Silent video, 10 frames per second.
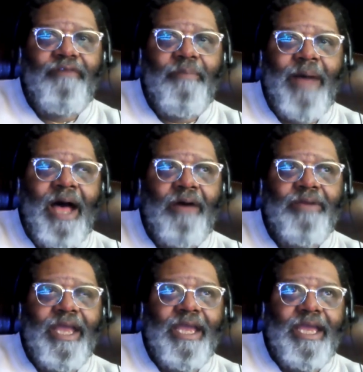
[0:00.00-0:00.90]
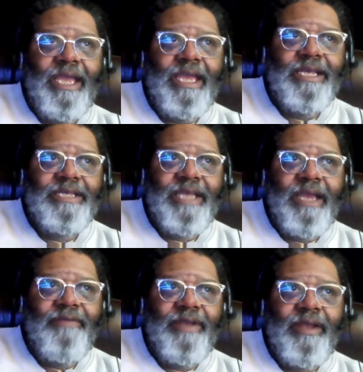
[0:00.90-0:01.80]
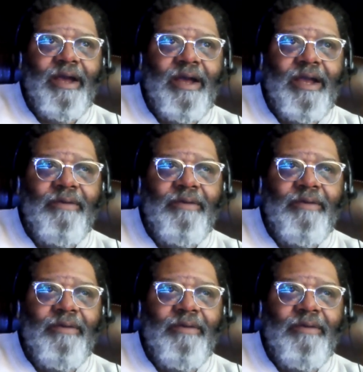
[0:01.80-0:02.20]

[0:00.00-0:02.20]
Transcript: about is, uh,